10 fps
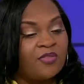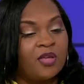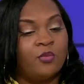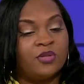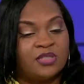I
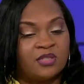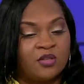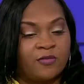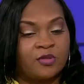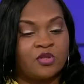think what's the
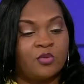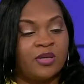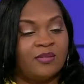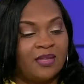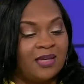difference
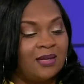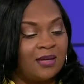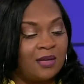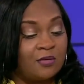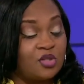between
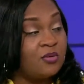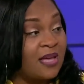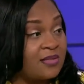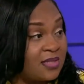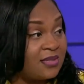then and
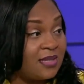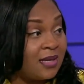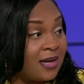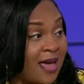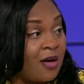
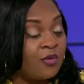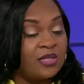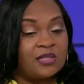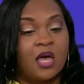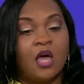2016 and now
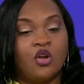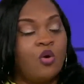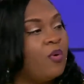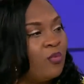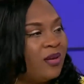is
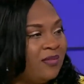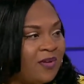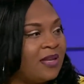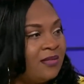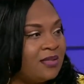no one really
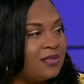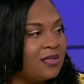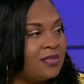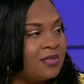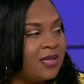vetted these
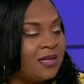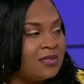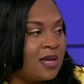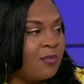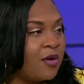things because they
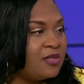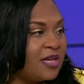didn't take Bernie